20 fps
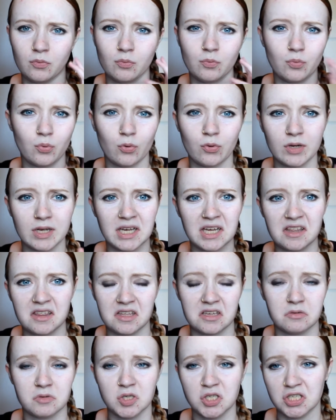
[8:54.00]
breathe.
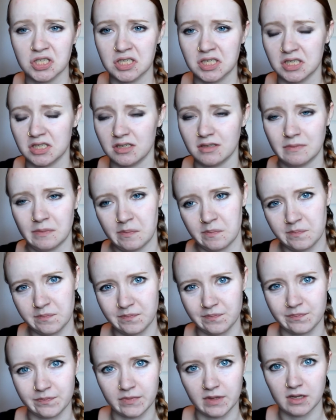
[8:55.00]
It was just
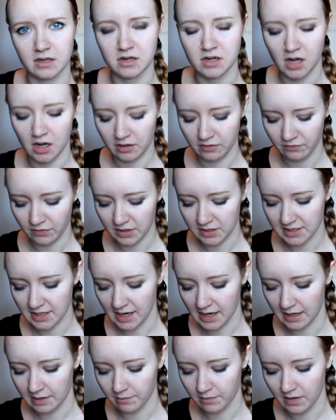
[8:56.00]
not a fun
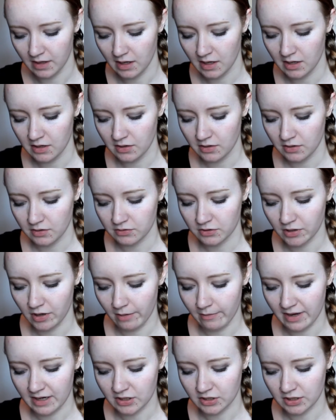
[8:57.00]
time. So
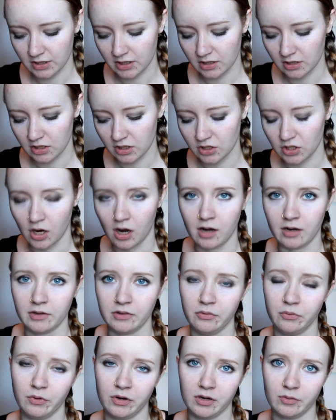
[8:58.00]
I'm actually going to dock
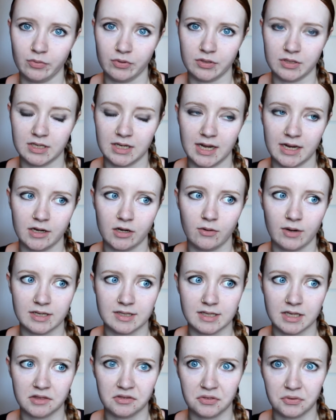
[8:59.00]
the wearability. I know I
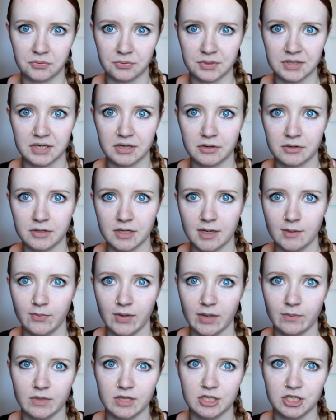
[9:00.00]
said 3 earlier, but
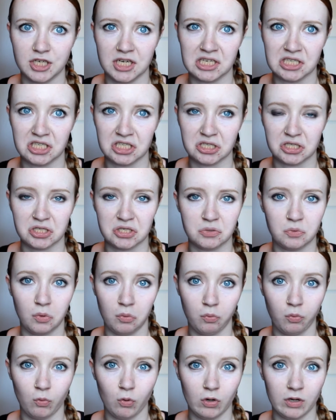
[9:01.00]
I'm going to change it to a
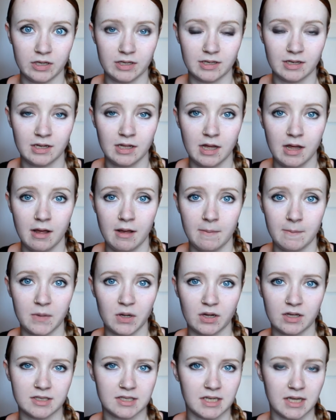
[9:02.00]
1
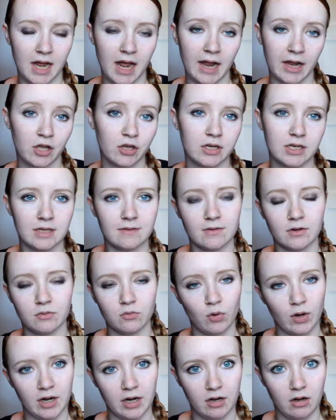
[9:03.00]
because I couldn't even
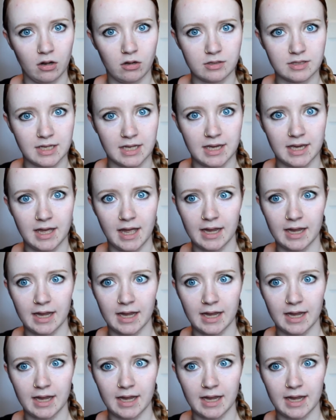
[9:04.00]
wear it all day.